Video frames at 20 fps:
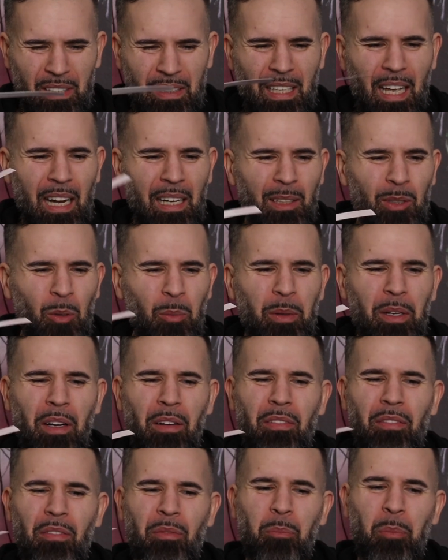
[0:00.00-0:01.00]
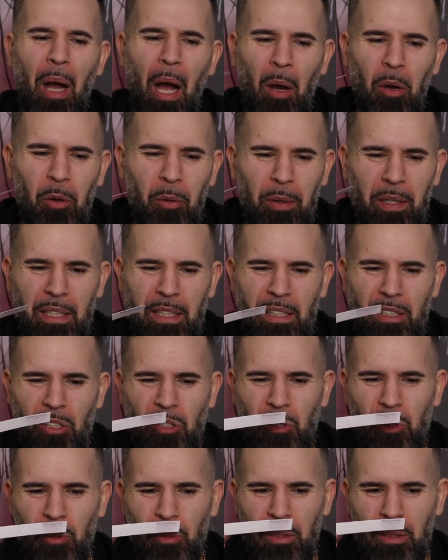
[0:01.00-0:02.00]
It's got a little bit of
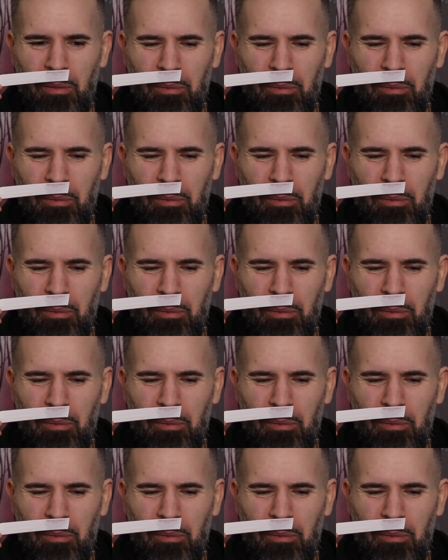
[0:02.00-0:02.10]
powderiness to